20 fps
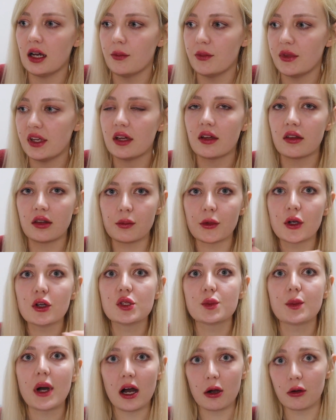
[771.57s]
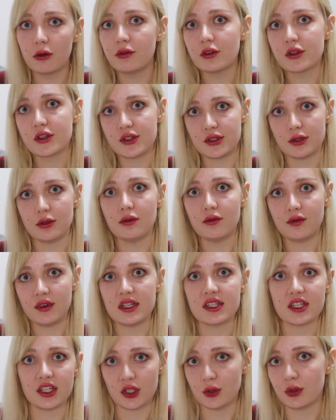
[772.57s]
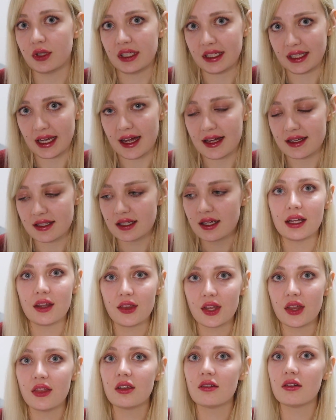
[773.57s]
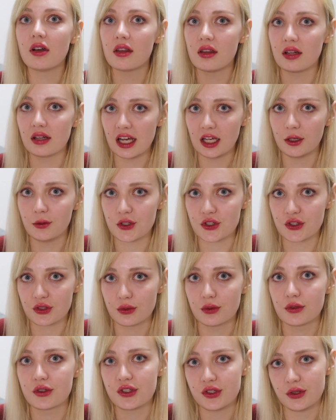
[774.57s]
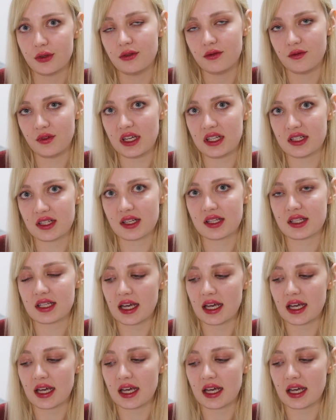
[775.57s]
They are the most powerful student visa you can get. And then there are the language school student visas,